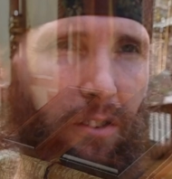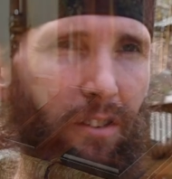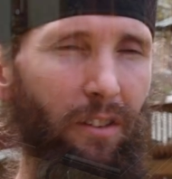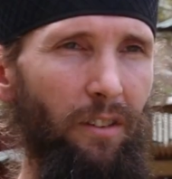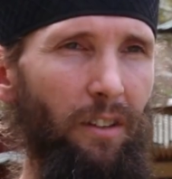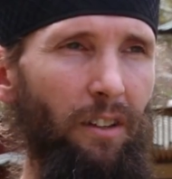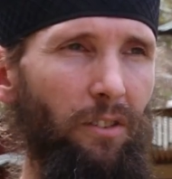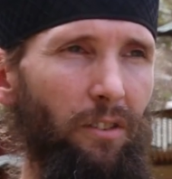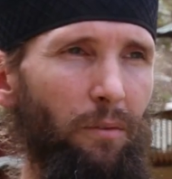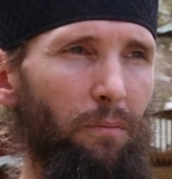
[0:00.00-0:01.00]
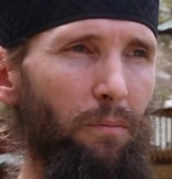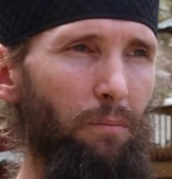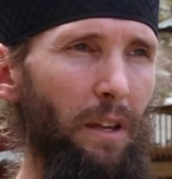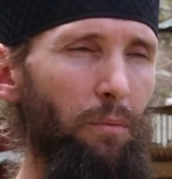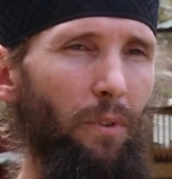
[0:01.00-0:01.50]
These, these
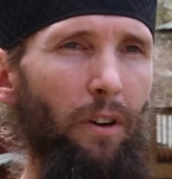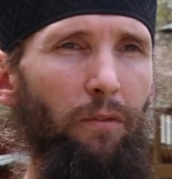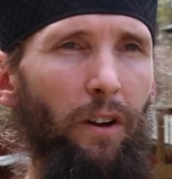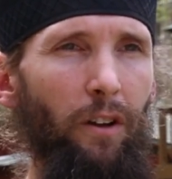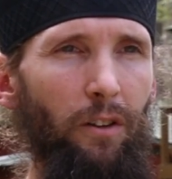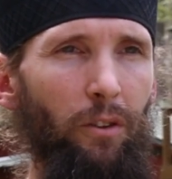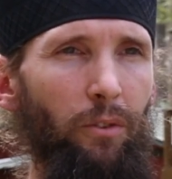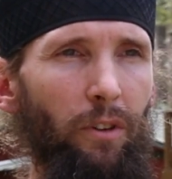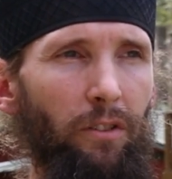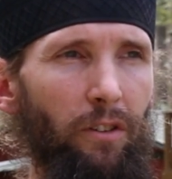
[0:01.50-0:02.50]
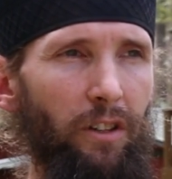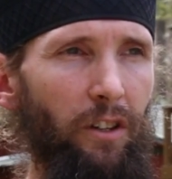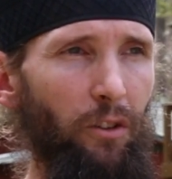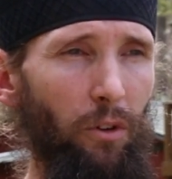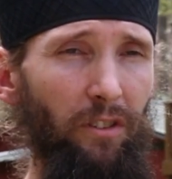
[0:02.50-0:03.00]
people are very close to us, they're
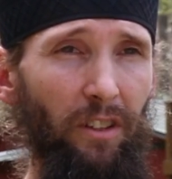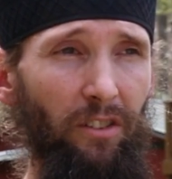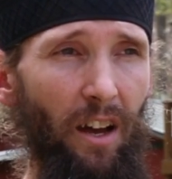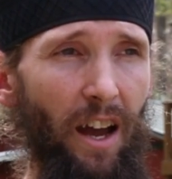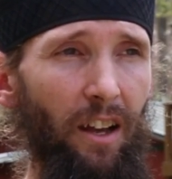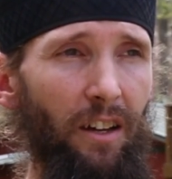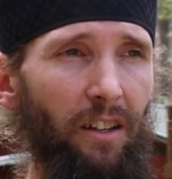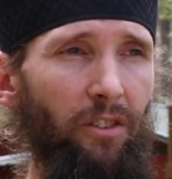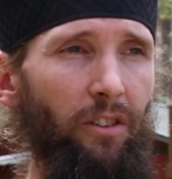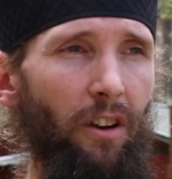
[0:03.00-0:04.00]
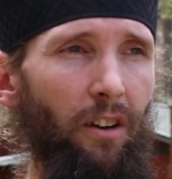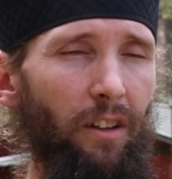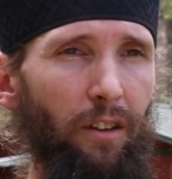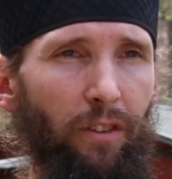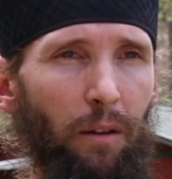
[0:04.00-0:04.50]
dear to us. These icons
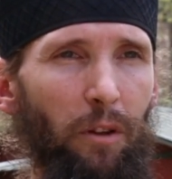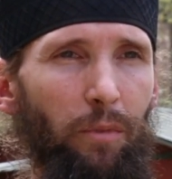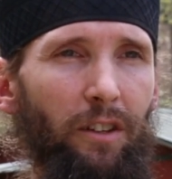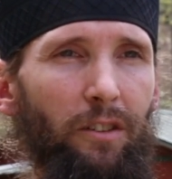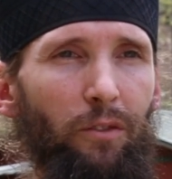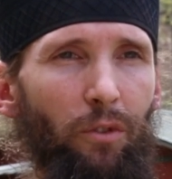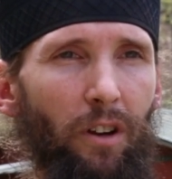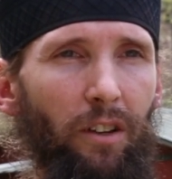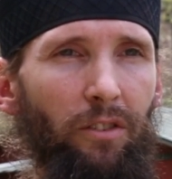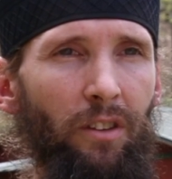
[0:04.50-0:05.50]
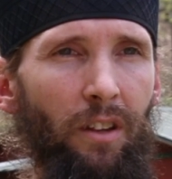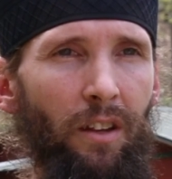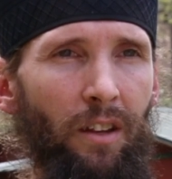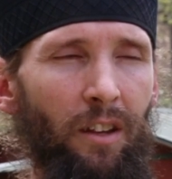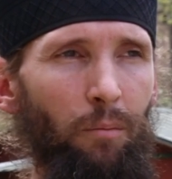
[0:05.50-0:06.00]
are like family pictures for us
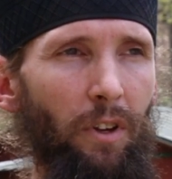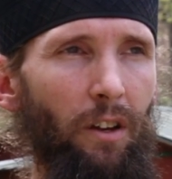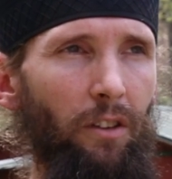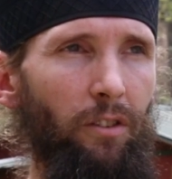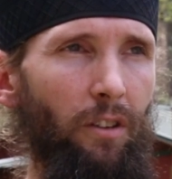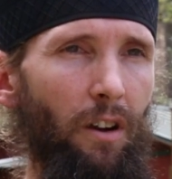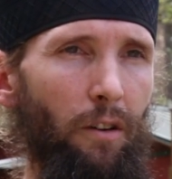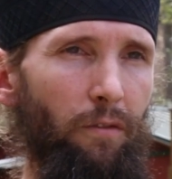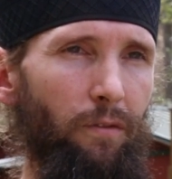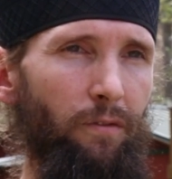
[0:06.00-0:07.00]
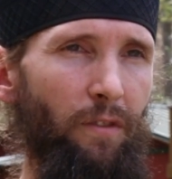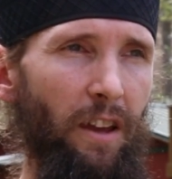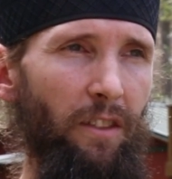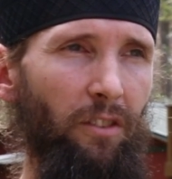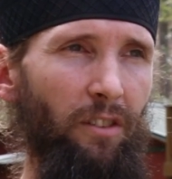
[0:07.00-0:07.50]
because our
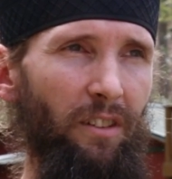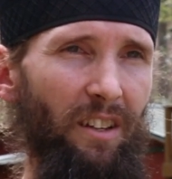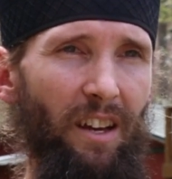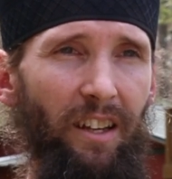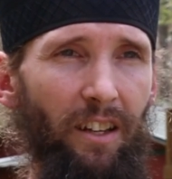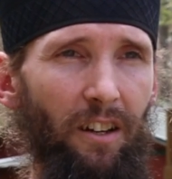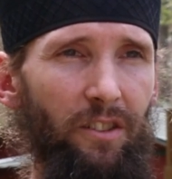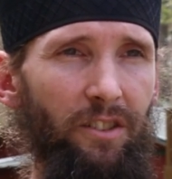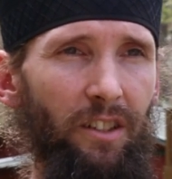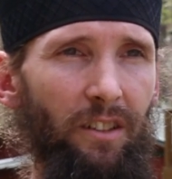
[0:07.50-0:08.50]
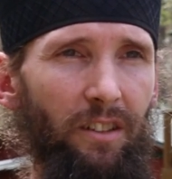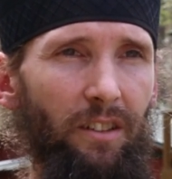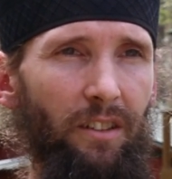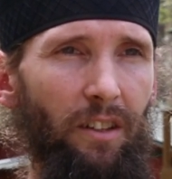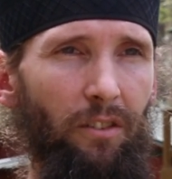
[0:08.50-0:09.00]
faith isn't an ideology,
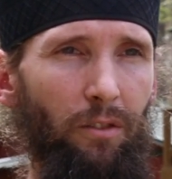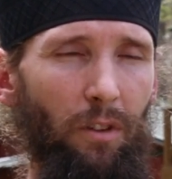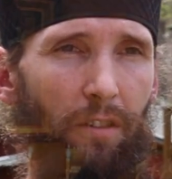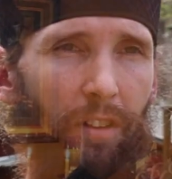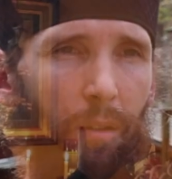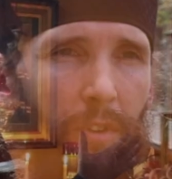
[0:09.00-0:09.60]
it's a